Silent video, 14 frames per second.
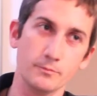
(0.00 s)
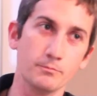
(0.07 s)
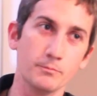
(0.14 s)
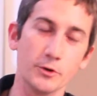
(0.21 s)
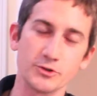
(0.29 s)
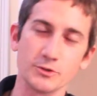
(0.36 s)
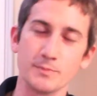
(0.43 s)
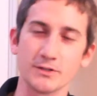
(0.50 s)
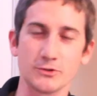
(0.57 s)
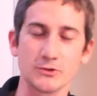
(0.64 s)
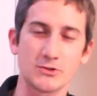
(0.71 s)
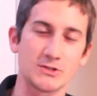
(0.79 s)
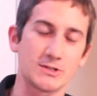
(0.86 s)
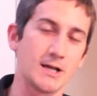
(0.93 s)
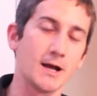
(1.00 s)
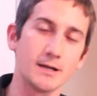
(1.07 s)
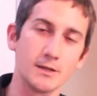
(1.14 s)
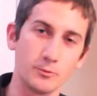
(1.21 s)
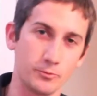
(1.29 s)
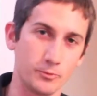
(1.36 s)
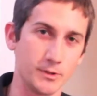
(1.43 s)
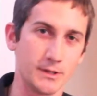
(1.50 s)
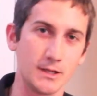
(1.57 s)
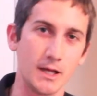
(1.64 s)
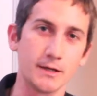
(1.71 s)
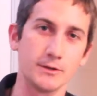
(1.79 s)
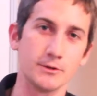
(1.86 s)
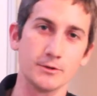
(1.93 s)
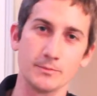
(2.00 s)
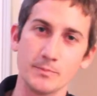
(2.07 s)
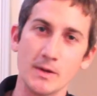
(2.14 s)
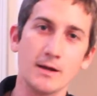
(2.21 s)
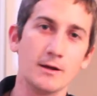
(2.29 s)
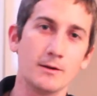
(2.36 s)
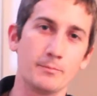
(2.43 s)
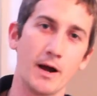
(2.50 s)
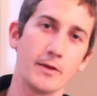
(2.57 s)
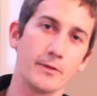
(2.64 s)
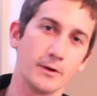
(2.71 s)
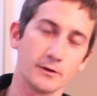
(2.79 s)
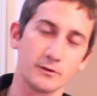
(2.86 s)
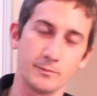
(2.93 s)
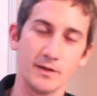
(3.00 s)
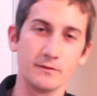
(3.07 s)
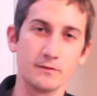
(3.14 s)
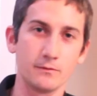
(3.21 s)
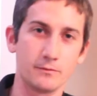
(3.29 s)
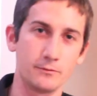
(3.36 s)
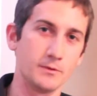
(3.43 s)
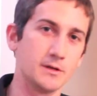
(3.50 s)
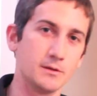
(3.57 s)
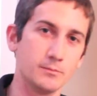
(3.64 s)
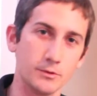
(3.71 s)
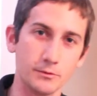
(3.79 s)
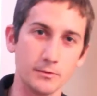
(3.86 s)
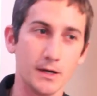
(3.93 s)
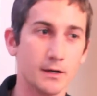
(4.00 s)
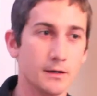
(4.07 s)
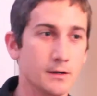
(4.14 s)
Motion Picture Society would really like you to buy their expensive 3D Blu-ray.